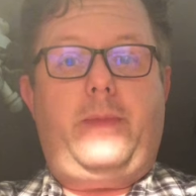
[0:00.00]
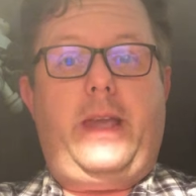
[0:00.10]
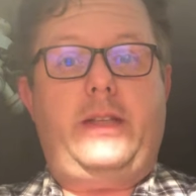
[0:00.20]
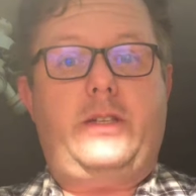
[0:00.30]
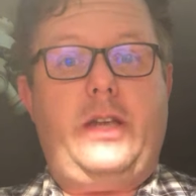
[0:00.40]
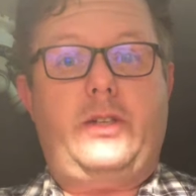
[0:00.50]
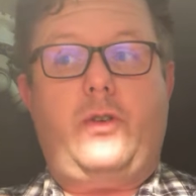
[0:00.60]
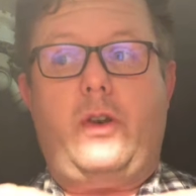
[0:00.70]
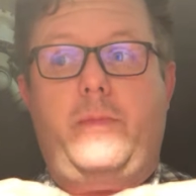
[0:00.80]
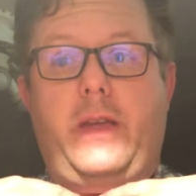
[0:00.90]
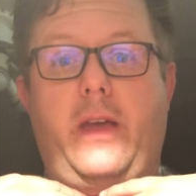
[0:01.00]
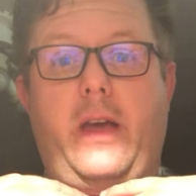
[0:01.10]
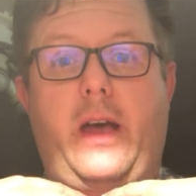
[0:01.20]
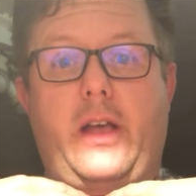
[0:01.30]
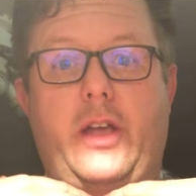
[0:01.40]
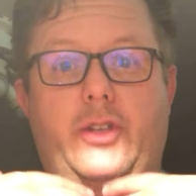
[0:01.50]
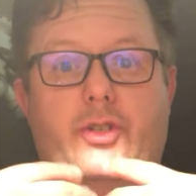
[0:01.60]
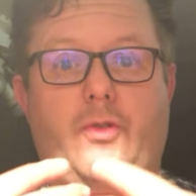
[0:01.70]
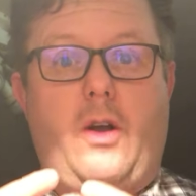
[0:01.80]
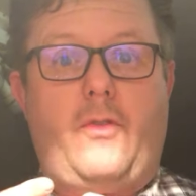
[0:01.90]
It's going to be a
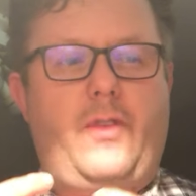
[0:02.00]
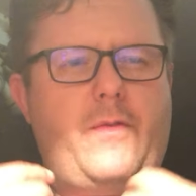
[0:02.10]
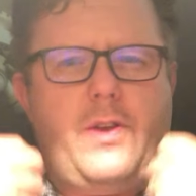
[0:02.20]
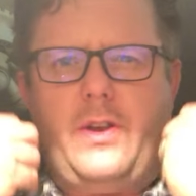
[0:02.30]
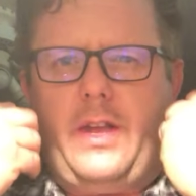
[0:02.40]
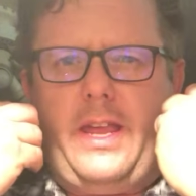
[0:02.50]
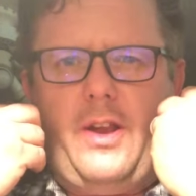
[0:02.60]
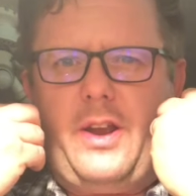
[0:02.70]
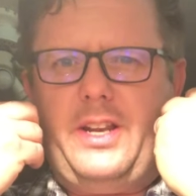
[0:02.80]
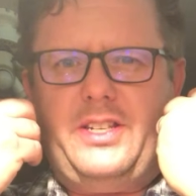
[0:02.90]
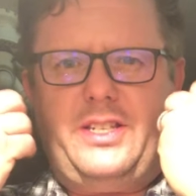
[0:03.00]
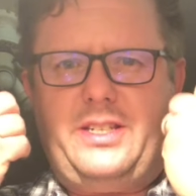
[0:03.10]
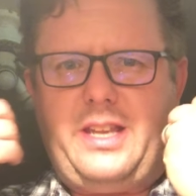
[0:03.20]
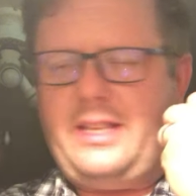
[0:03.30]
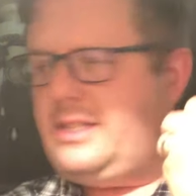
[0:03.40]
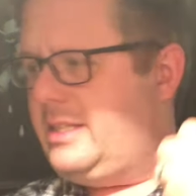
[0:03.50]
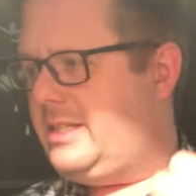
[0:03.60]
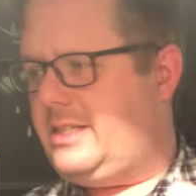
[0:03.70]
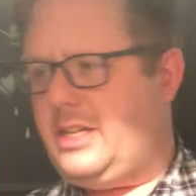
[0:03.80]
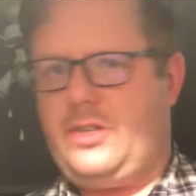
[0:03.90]
strong flavor. You're gonna sense the
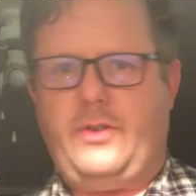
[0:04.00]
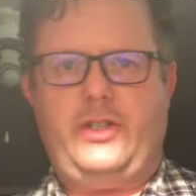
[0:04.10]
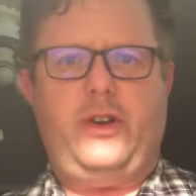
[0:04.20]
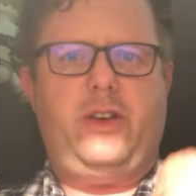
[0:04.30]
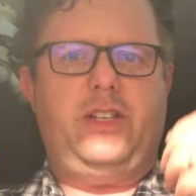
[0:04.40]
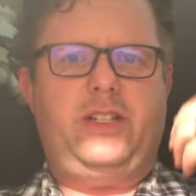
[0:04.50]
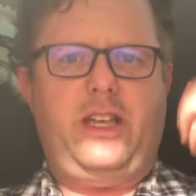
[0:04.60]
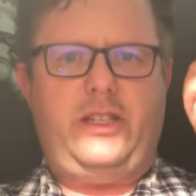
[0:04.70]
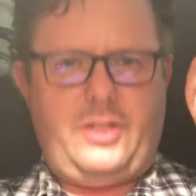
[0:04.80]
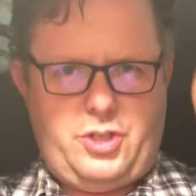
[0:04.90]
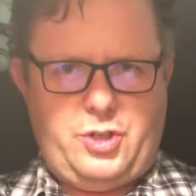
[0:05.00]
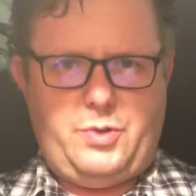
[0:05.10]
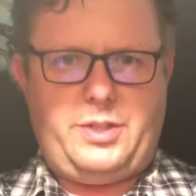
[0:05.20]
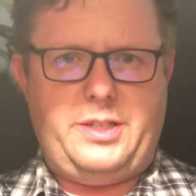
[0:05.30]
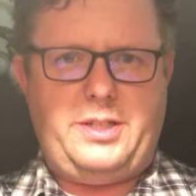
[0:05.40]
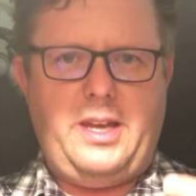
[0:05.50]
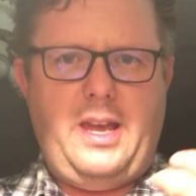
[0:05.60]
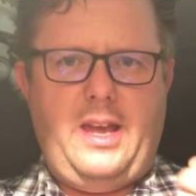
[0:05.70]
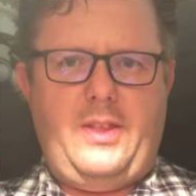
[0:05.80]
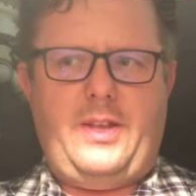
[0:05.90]
citrus. You're gonna sense the juices
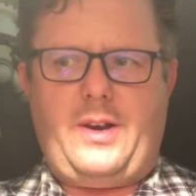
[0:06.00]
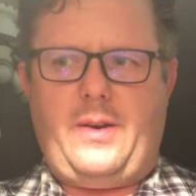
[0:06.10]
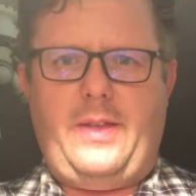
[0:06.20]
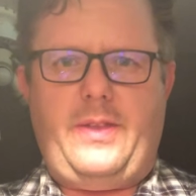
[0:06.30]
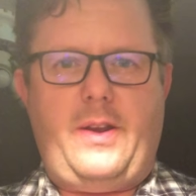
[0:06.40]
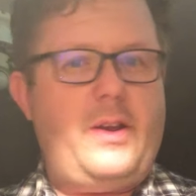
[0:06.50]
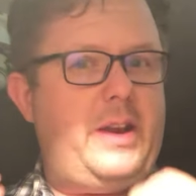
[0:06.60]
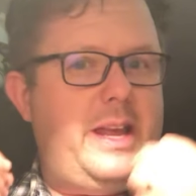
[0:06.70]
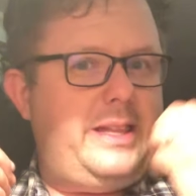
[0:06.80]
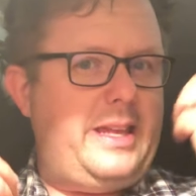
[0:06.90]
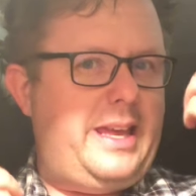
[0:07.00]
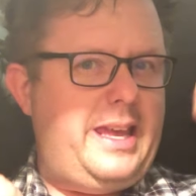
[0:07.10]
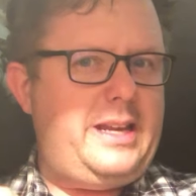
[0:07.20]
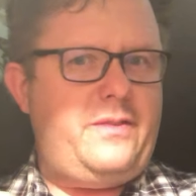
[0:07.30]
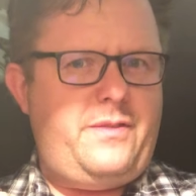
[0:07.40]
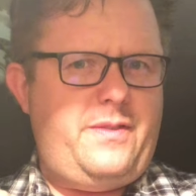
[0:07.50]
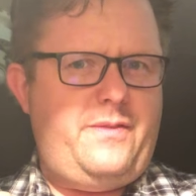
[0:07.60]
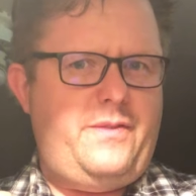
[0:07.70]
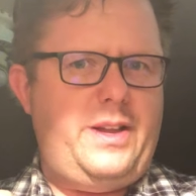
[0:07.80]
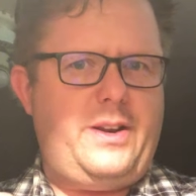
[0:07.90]
that are in there. You're gonna hit the hit of
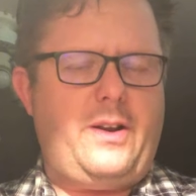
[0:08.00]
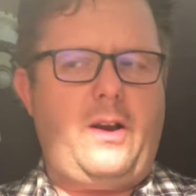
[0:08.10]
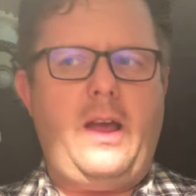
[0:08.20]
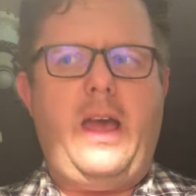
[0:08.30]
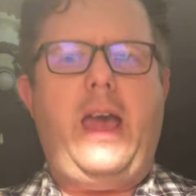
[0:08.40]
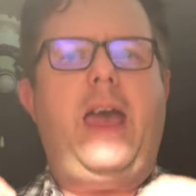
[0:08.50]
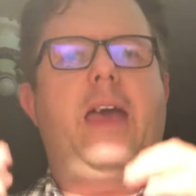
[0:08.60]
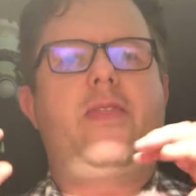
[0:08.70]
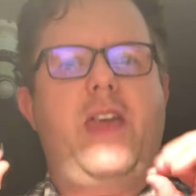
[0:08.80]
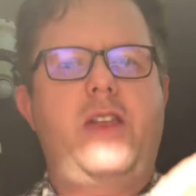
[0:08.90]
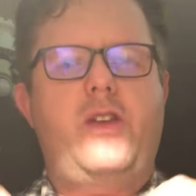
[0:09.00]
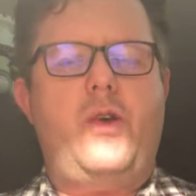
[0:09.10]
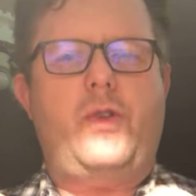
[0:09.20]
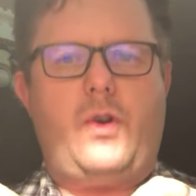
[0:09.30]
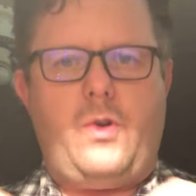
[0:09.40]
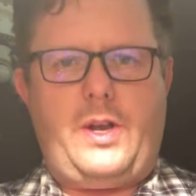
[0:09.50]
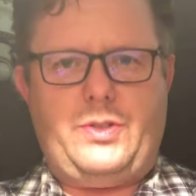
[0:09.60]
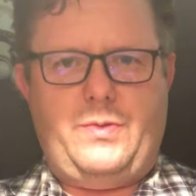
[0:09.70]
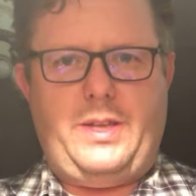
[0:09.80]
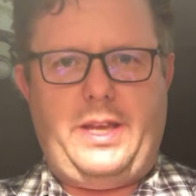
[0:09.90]
vinegar, and then you know the cook is
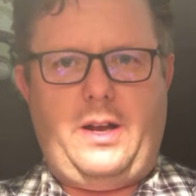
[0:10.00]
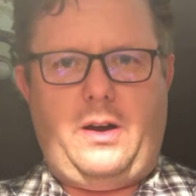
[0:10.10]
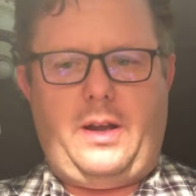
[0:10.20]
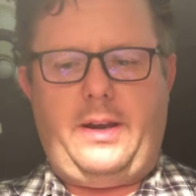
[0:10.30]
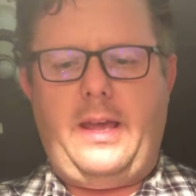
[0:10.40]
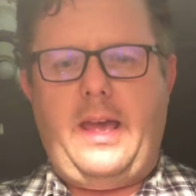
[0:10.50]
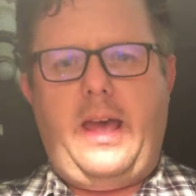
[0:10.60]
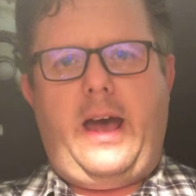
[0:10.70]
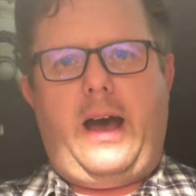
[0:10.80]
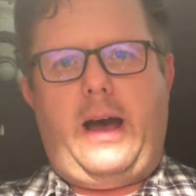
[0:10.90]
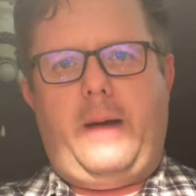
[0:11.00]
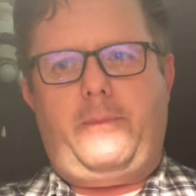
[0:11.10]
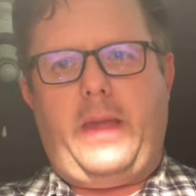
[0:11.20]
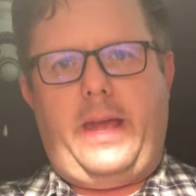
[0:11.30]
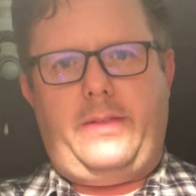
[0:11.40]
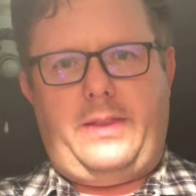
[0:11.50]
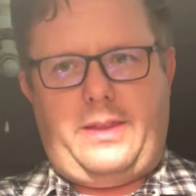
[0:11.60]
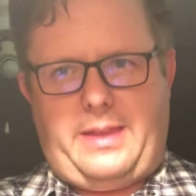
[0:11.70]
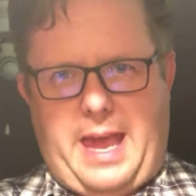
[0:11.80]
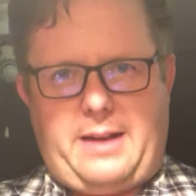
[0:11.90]
really on. And
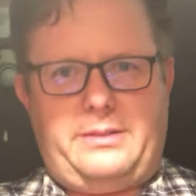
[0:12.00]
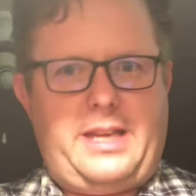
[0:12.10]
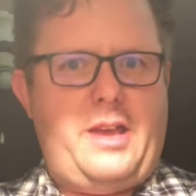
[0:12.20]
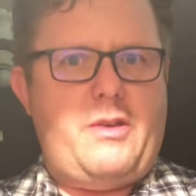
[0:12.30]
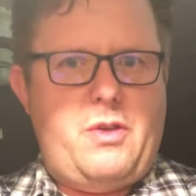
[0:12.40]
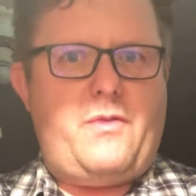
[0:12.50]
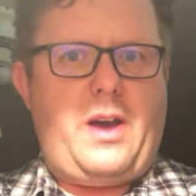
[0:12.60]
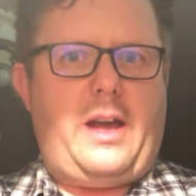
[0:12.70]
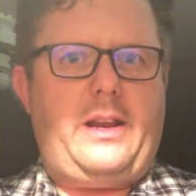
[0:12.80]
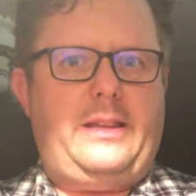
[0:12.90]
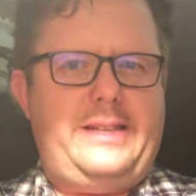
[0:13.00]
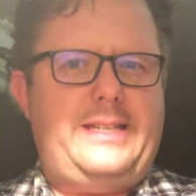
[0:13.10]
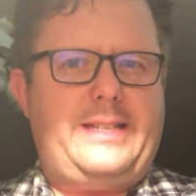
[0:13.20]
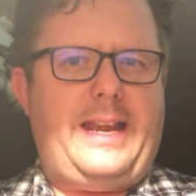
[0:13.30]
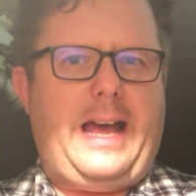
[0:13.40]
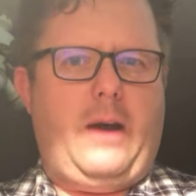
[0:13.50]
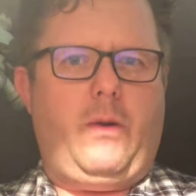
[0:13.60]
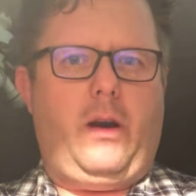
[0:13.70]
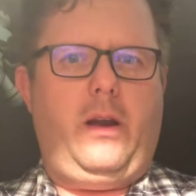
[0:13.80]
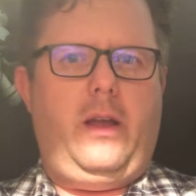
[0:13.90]
that'll tell you you've got at least an
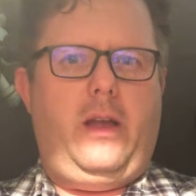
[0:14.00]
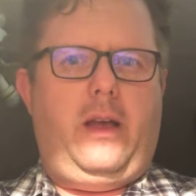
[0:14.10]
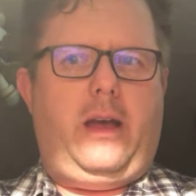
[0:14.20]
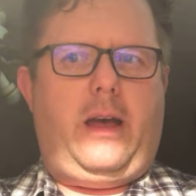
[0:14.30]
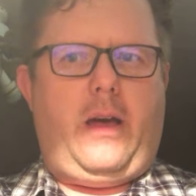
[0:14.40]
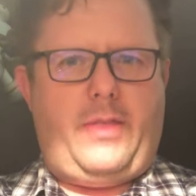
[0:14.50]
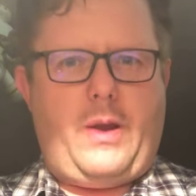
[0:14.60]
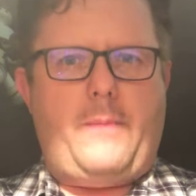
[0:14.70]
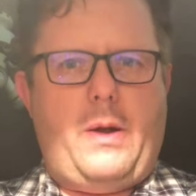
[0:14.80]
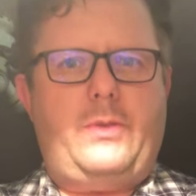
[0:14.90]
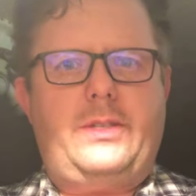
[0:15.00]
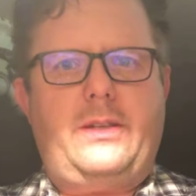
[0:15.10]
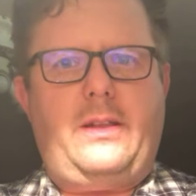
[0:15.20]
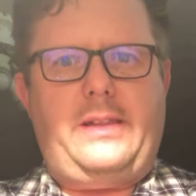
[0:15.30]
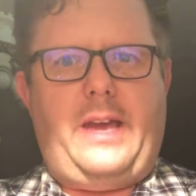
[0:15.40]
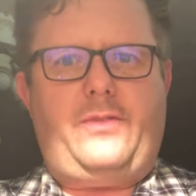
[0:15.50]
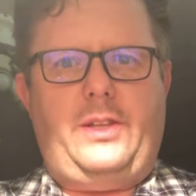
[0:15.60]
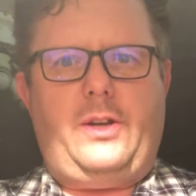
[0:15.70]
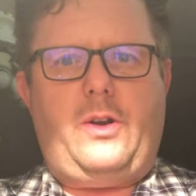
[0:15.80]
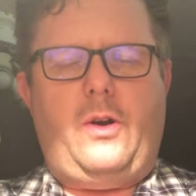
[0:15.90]
hour thereabouts left in
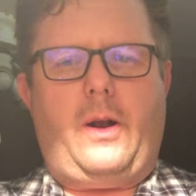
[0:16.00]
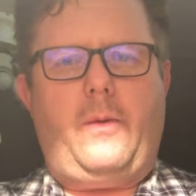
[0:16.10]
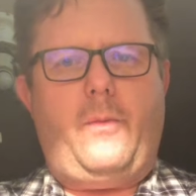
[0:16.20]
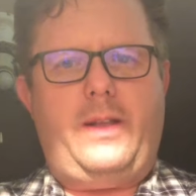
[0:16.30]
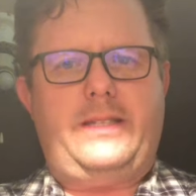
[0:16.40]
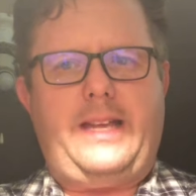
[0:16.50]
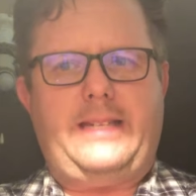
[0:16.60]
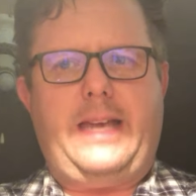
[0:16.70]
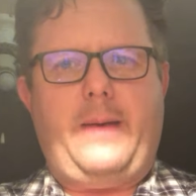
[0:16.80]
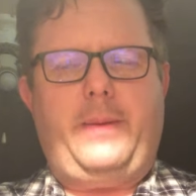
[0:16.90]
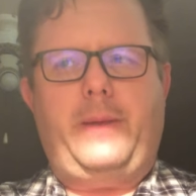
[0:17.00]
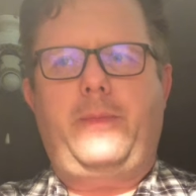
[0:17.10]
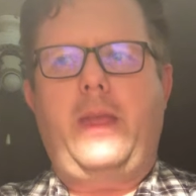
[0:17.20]
the cook. Once that's happening,